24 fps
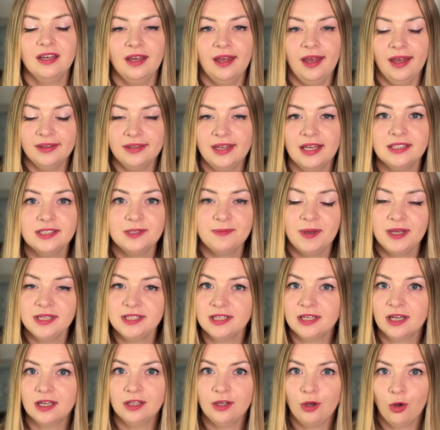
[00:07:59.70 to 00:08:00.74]
that's
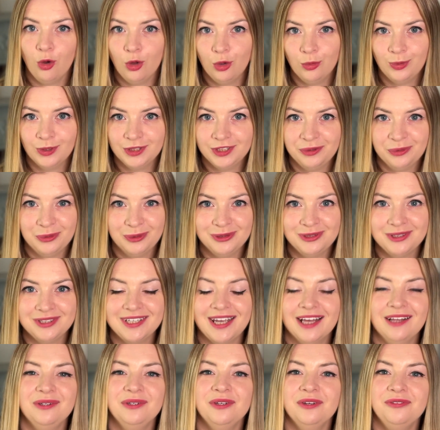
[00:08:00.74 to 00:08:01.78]
basically all what I want to
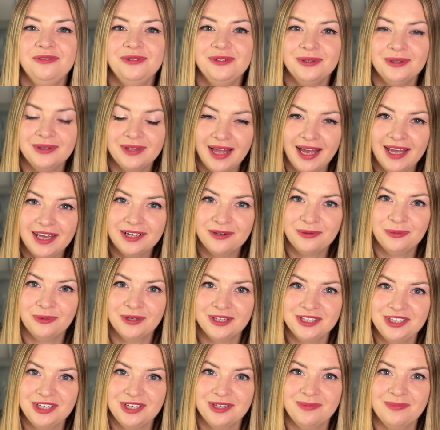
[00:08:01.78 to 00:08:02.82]
tell you. If you like
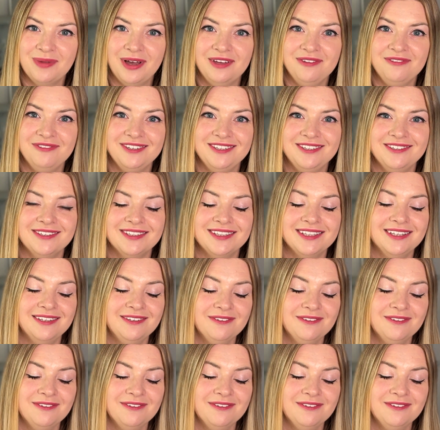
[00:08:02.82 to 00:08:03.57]
watching my videos and